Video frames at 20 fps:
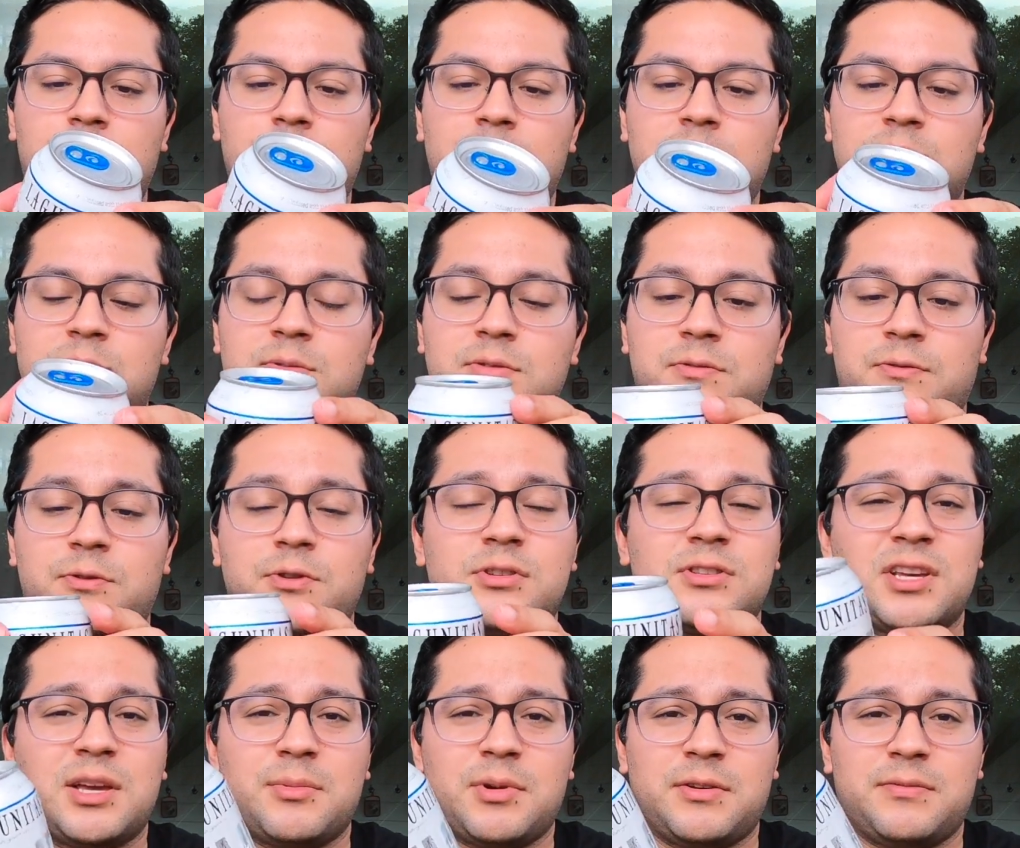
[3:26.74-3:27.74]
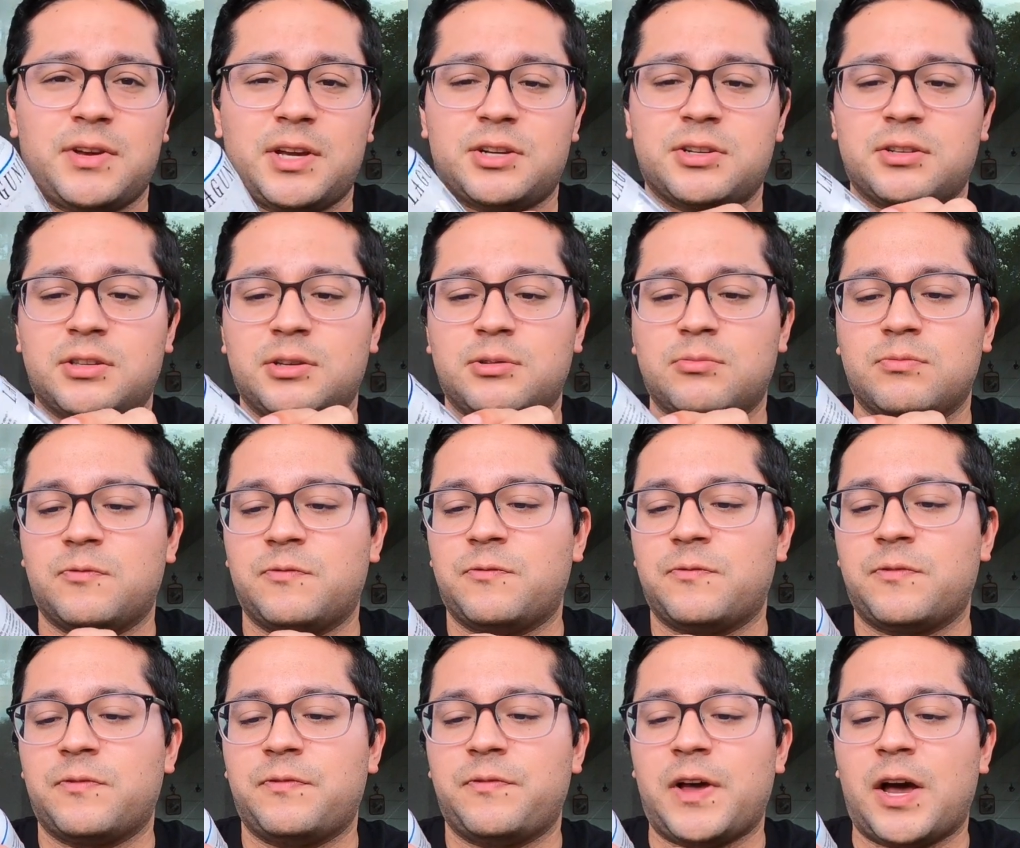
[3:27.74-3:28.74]
this was the first time I've actually
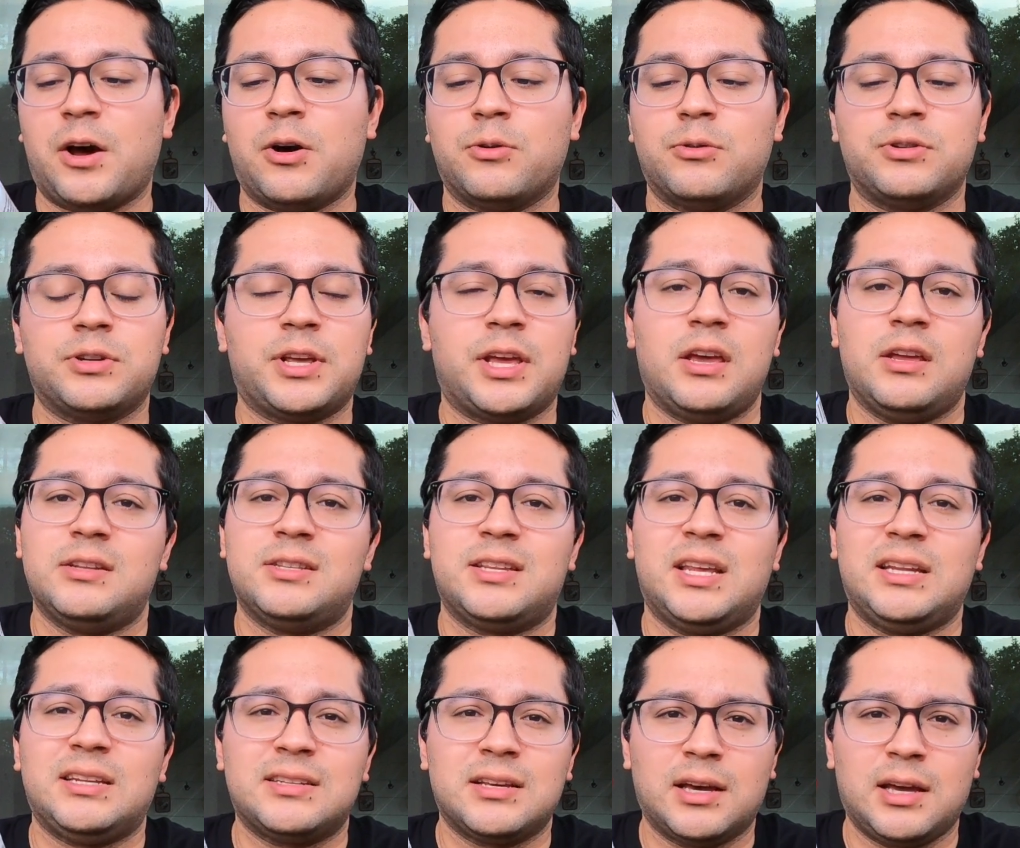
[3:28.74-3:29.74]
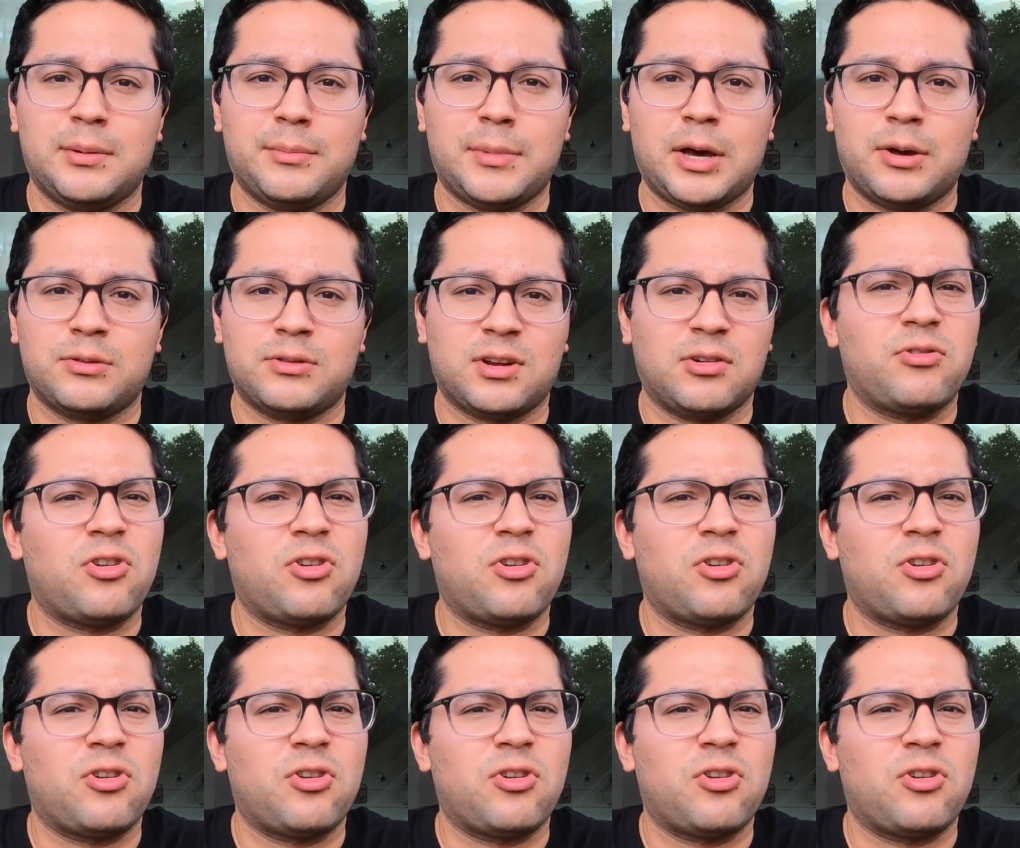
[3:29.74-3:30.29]
found a daytime out there.